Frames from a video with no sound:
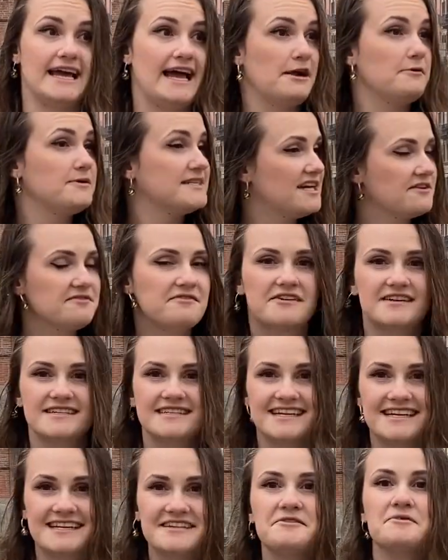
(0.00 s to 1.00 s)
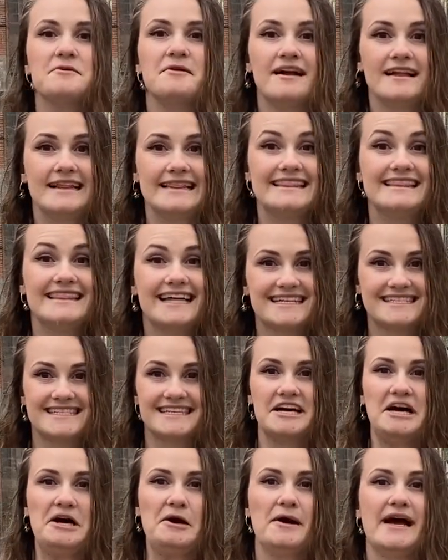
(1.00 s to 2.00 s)
And without further ado, let's
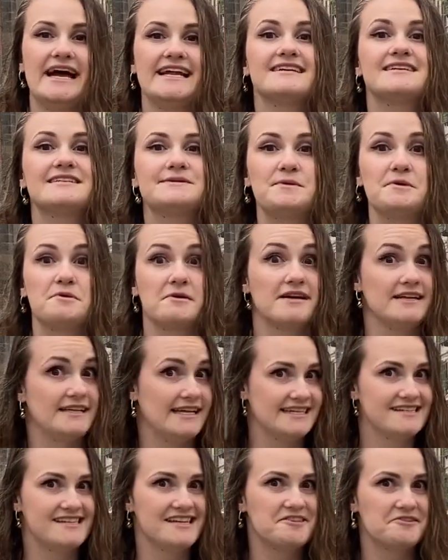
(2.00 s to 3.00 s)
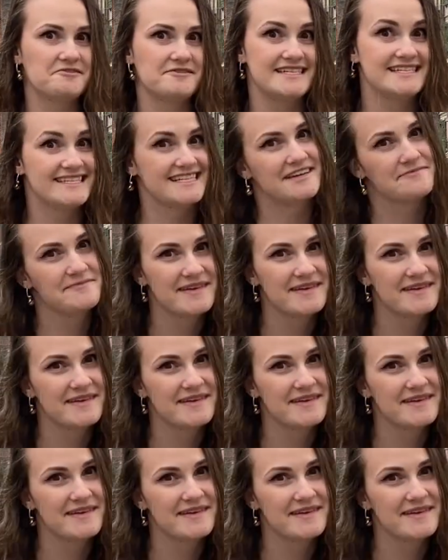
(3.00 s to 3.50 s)
go and explore non-touristic